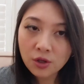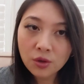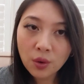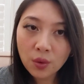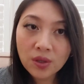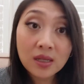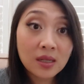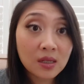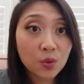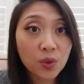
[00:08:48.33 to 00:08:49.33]
So this
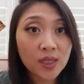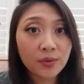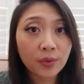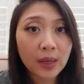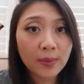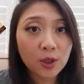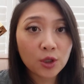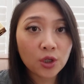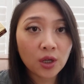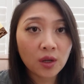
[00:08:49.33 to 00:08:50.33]
is Swiss Arabian
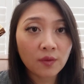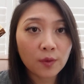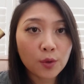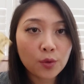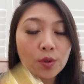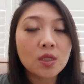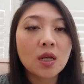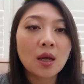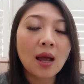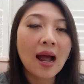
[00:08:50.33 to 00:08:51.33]
Shaghaf Oud.
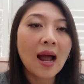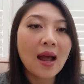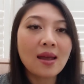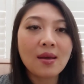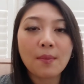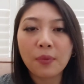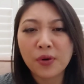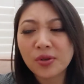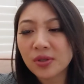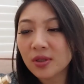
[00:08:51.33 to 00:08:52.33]
I
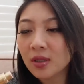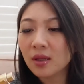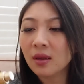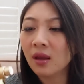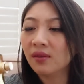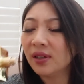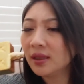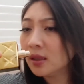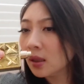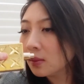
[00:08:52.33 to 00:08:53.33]
personally love
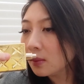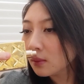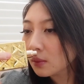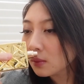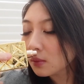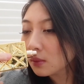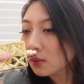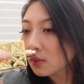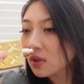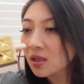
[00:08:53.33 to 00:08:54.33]
it.
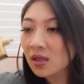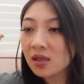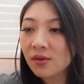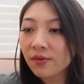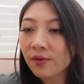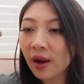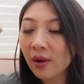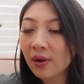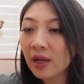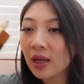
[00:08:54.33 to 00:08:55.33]
This is a
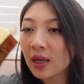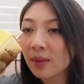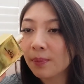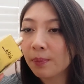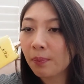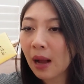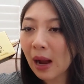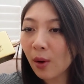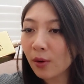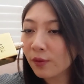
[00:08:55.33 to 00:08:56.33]
very
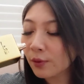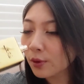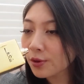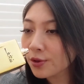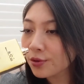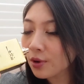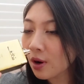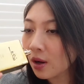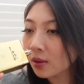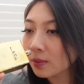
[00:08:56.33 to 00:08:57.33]
powerful,
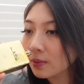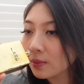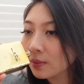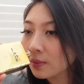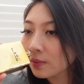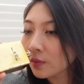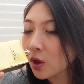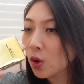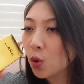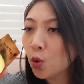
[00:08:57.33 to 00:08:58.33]
strong
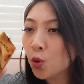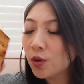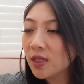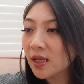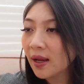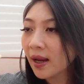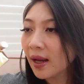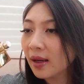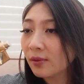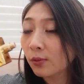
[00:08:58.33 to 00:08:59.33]
oud
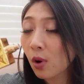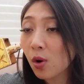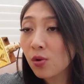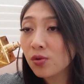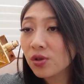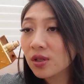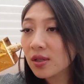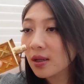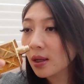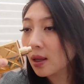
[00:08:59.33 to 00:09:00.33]
and
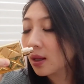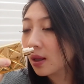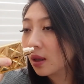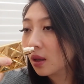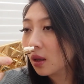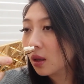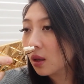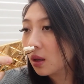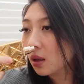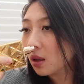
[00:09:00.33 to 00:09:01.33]
rose
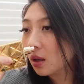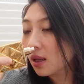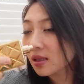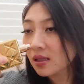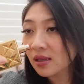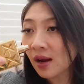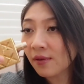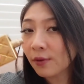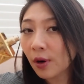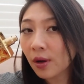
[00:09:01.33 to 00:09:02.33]
and
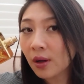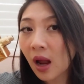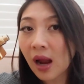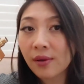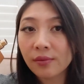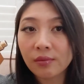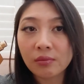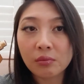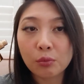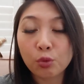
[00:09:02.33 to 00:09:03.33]
saffron. I
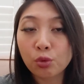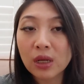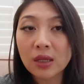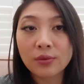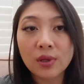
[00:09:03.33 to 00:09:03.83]
really,